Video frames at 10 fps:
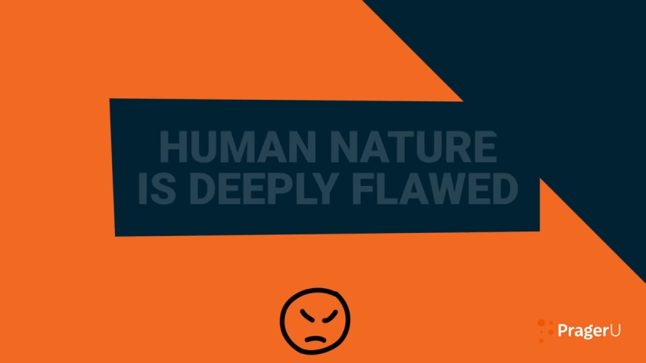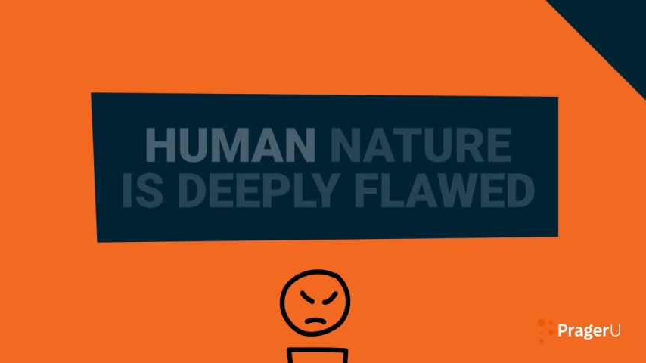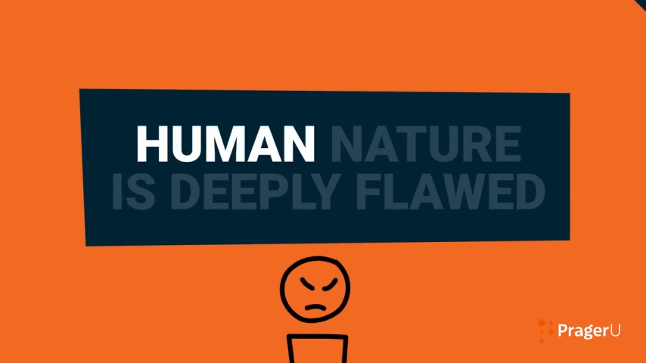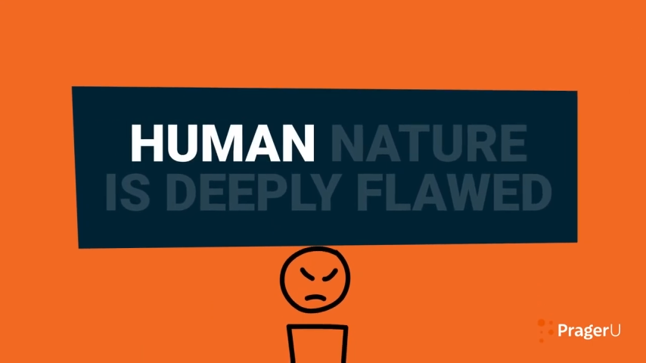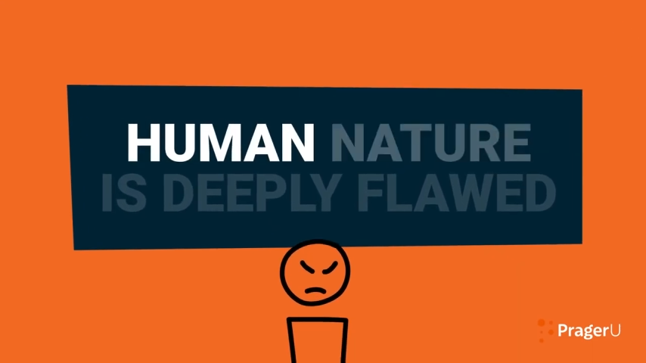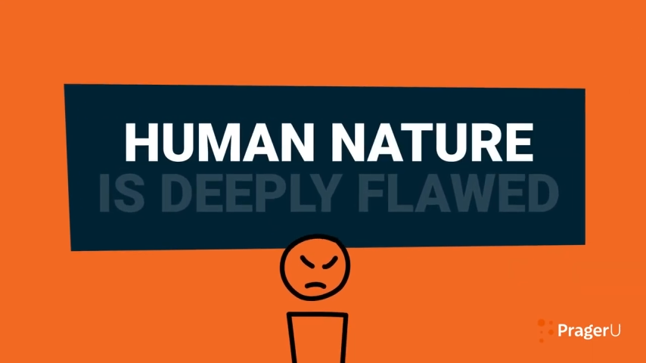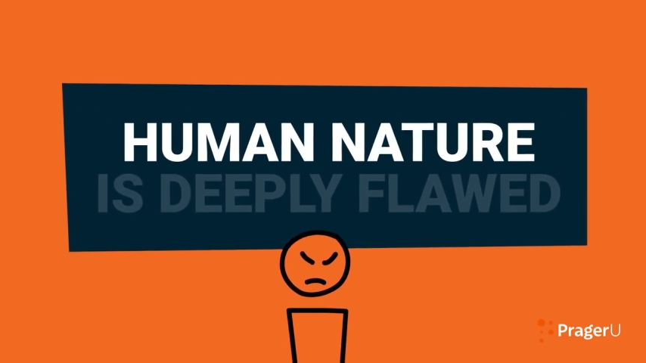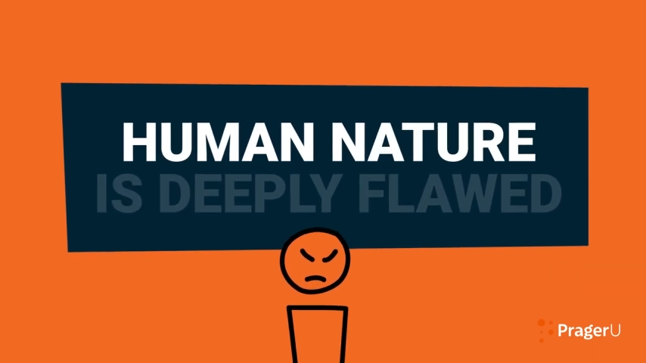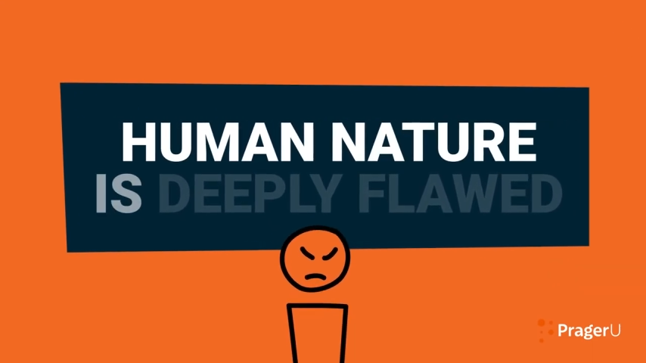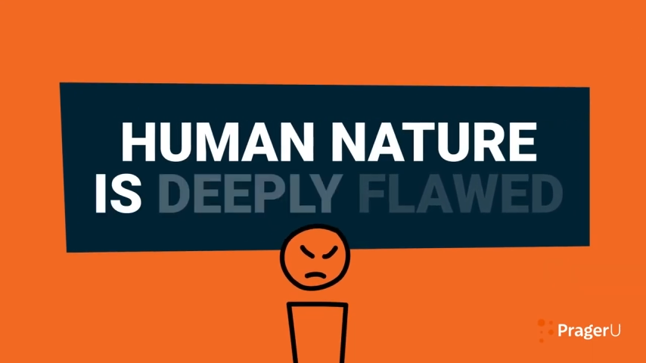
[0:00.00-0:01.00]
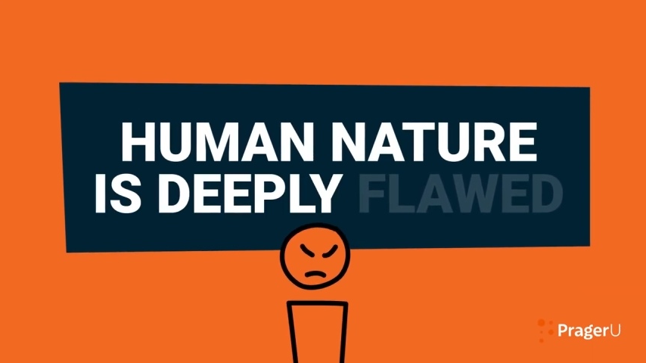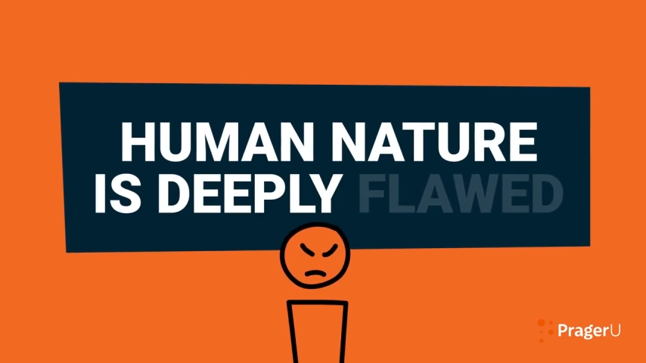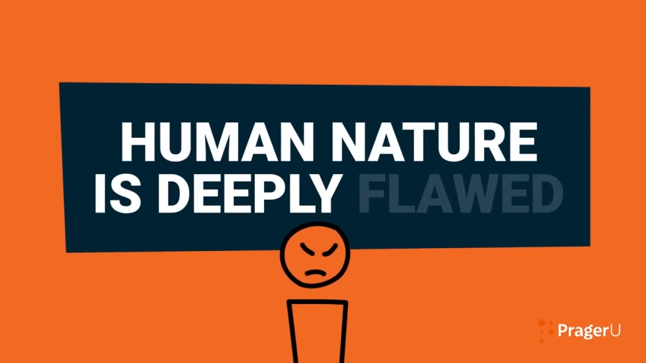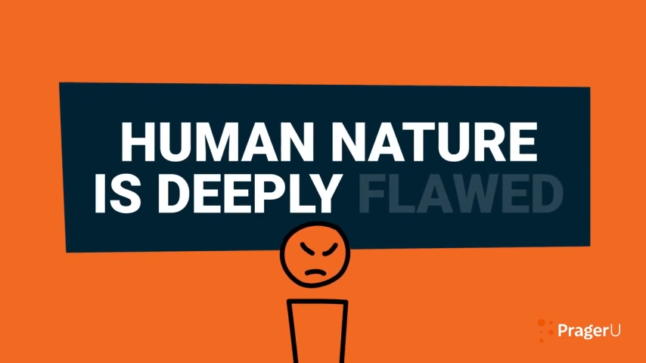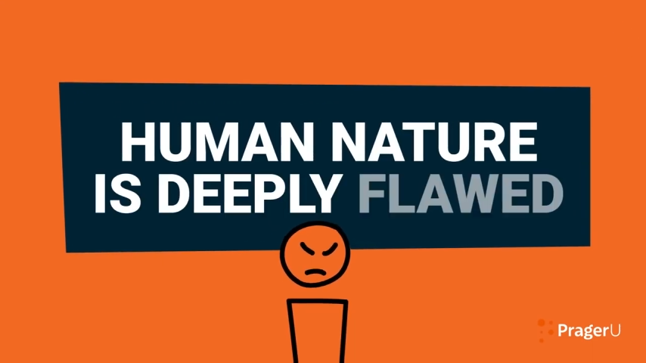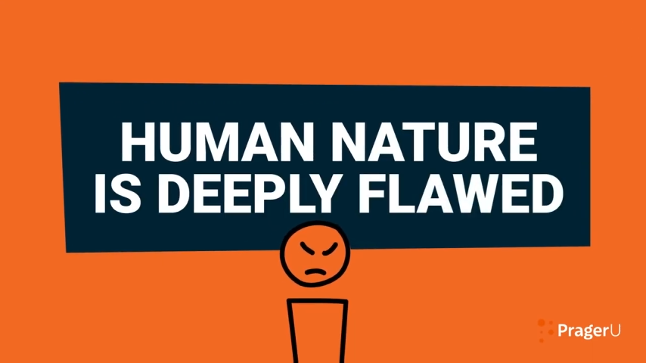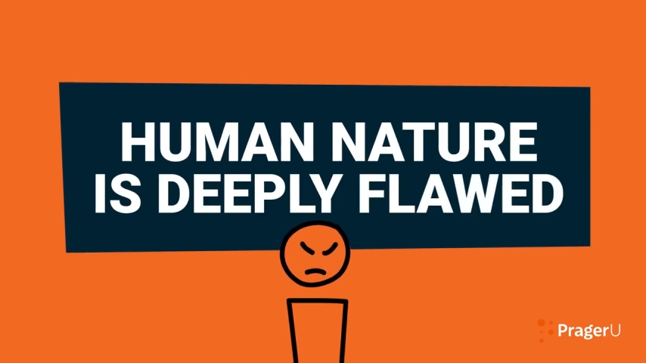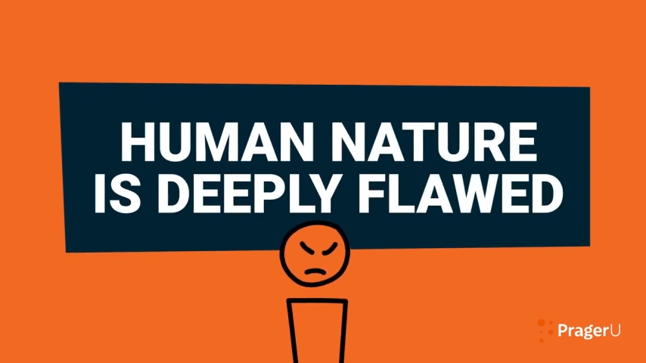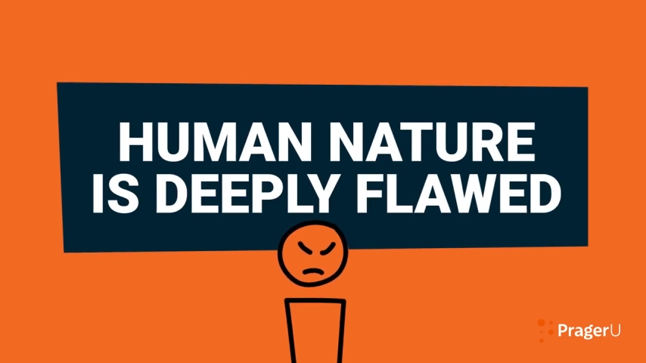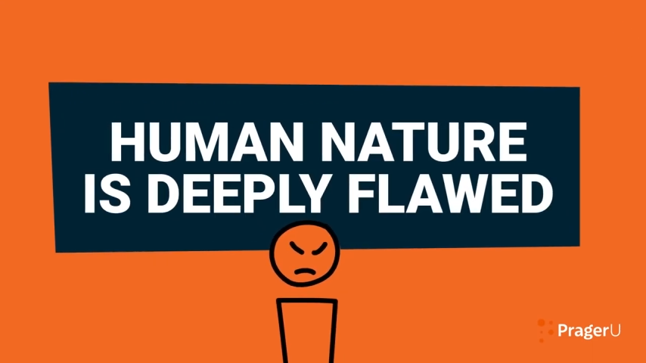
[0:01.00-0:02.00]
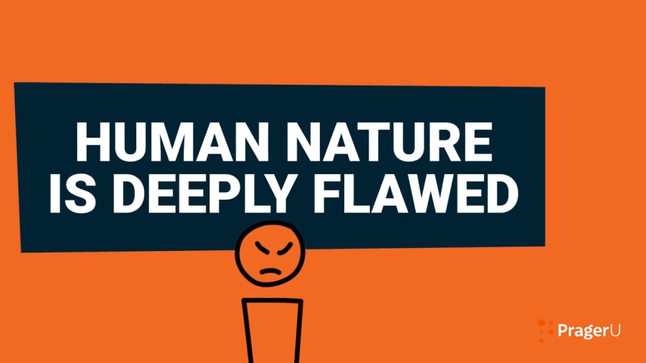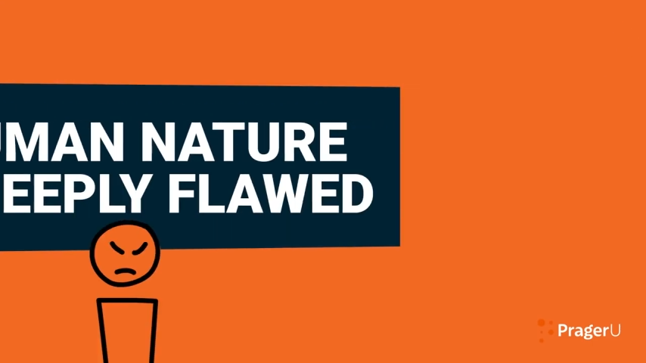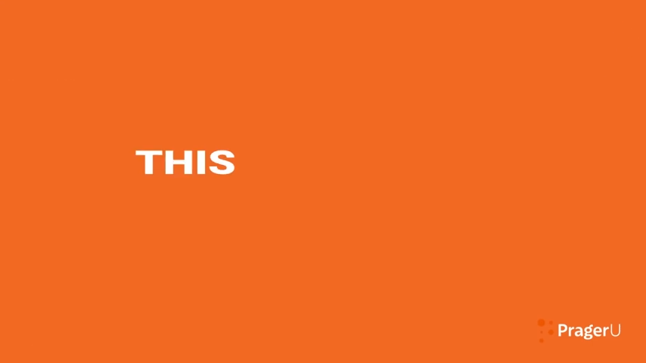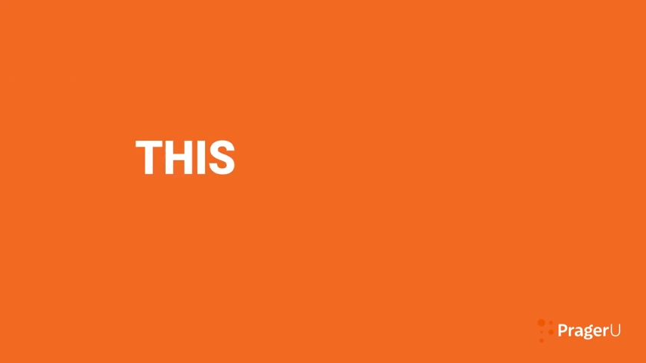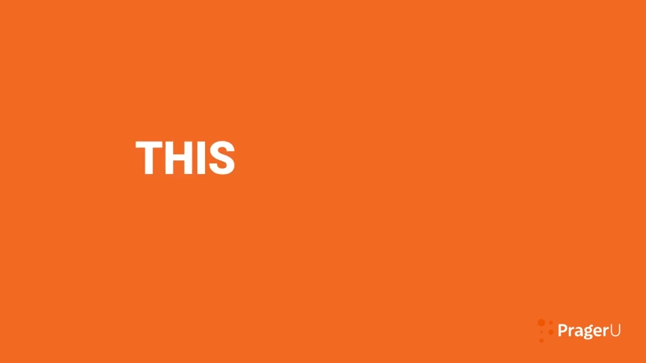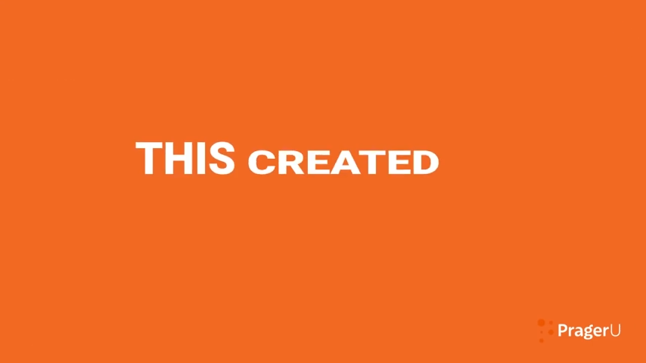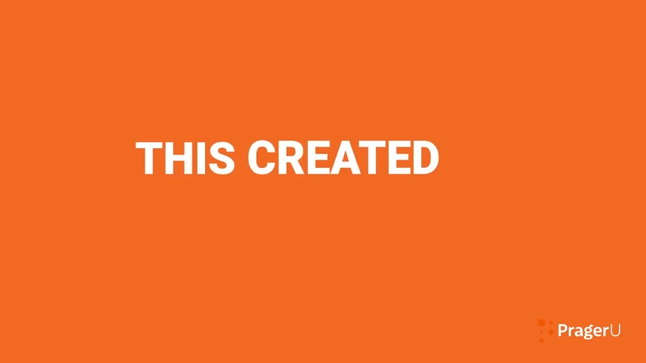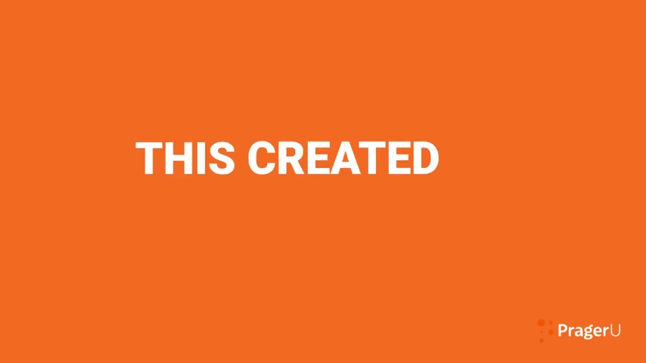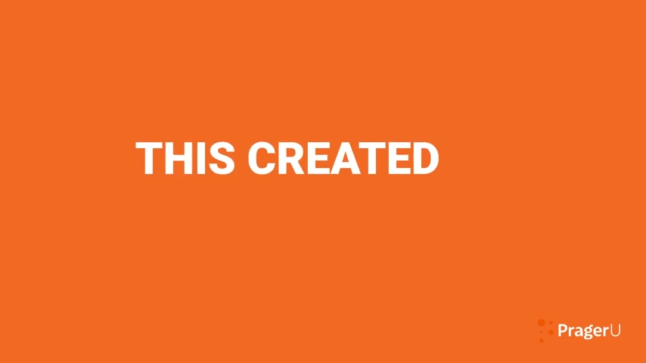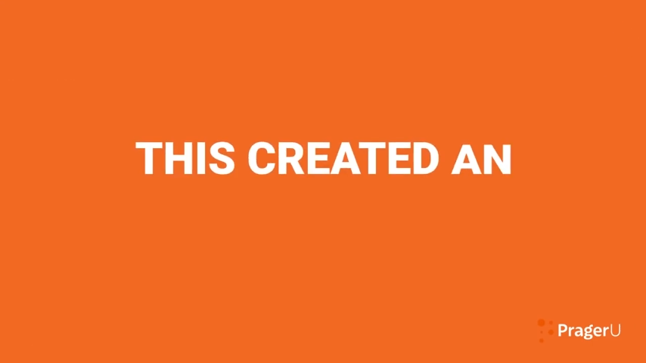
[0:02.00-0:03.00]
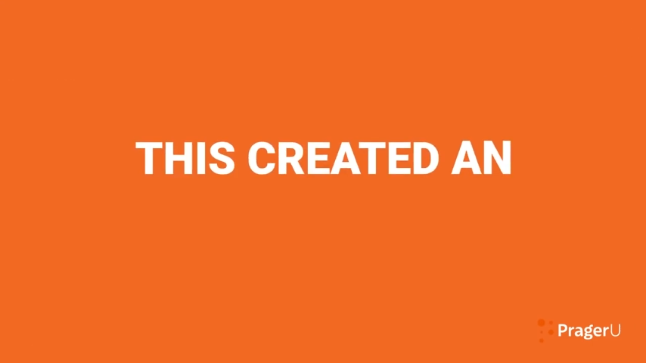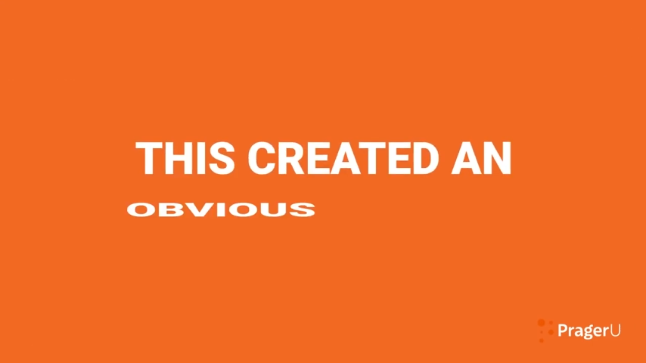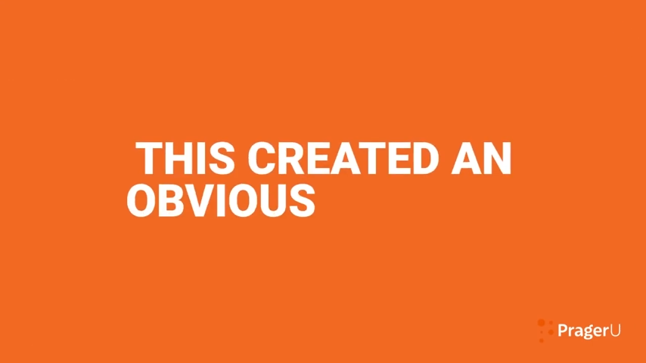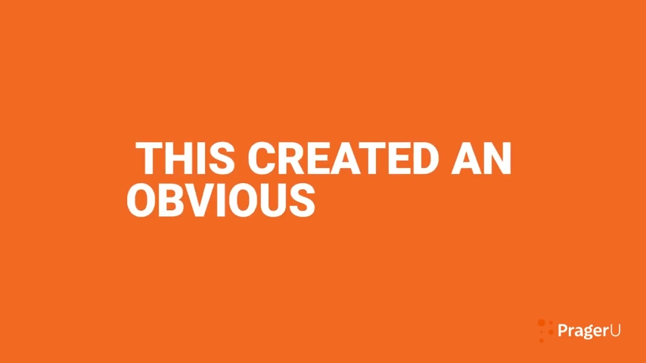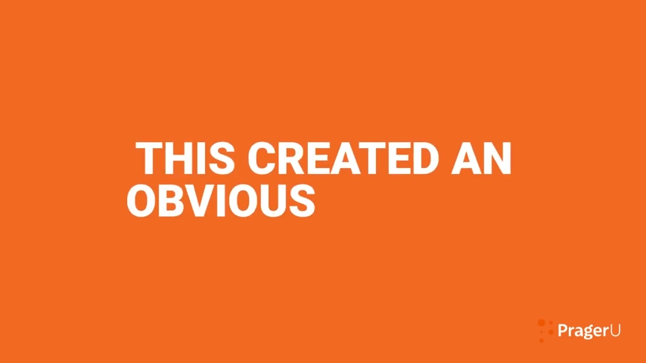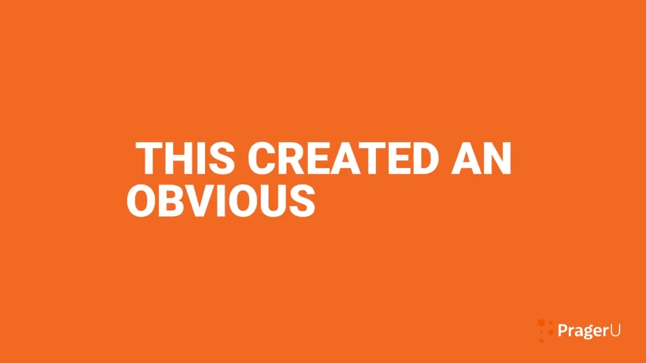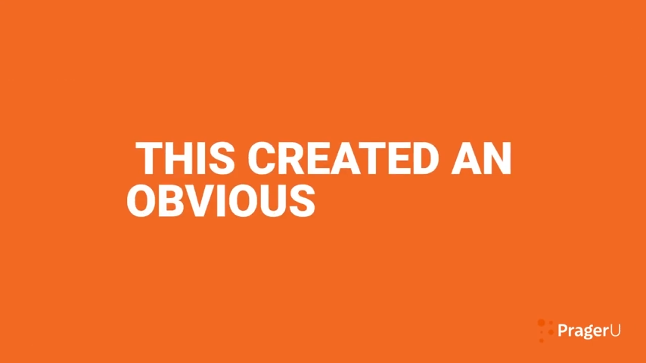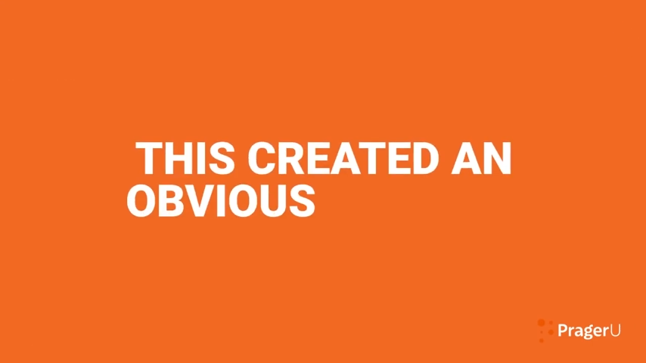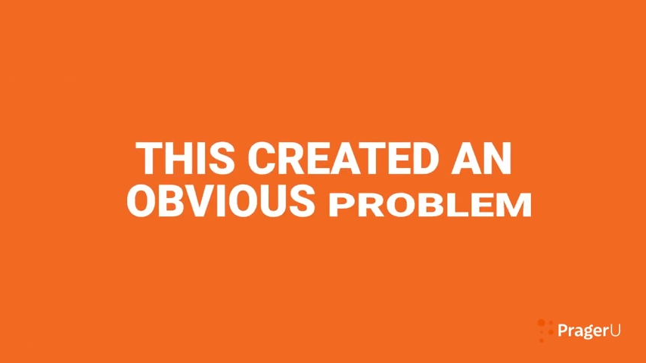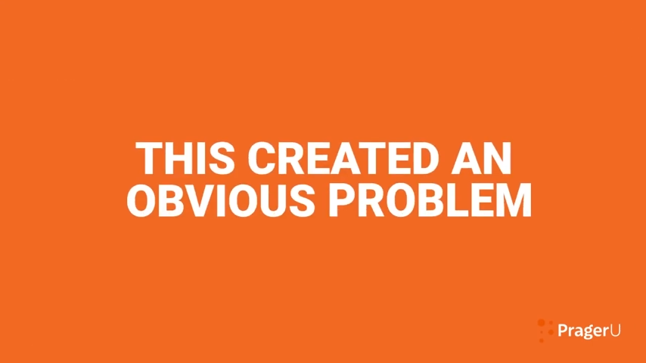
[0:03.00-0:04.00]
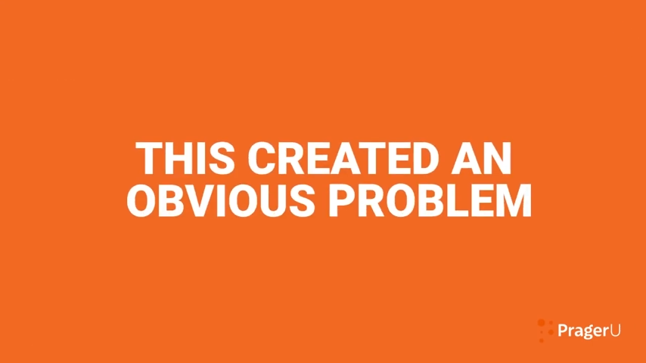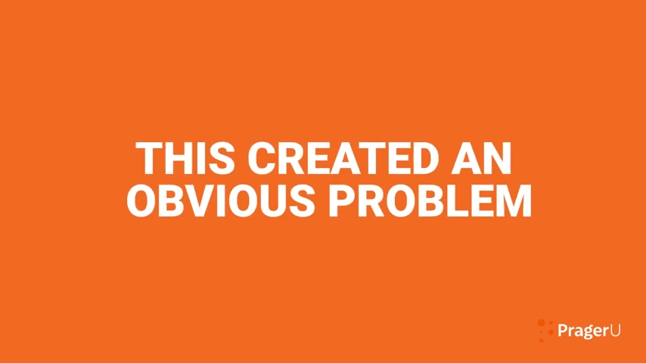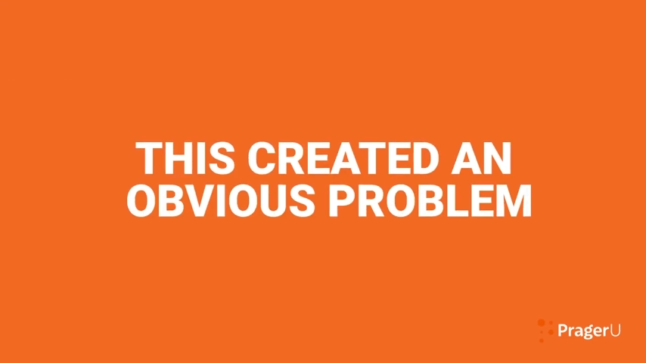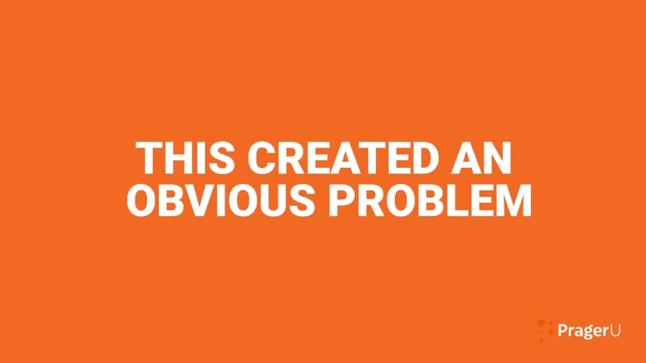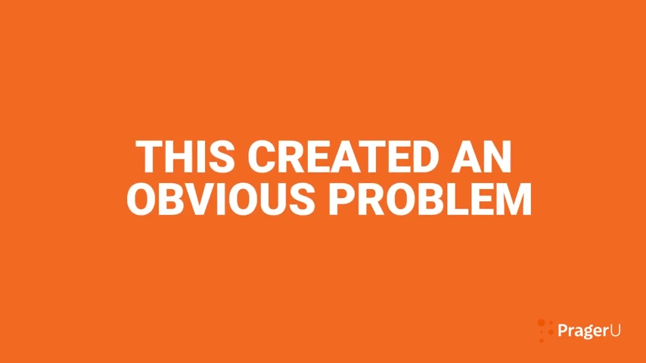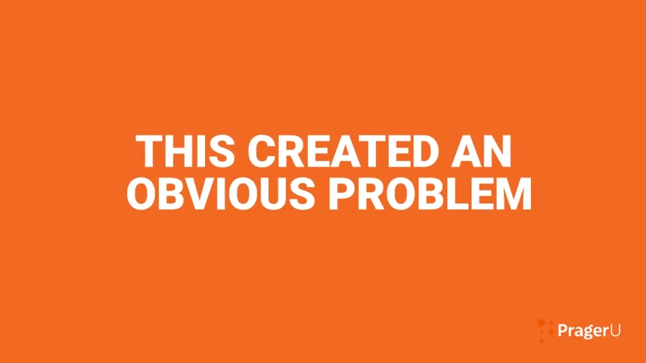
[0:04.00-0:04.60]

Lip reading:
[unreadable: no face in view]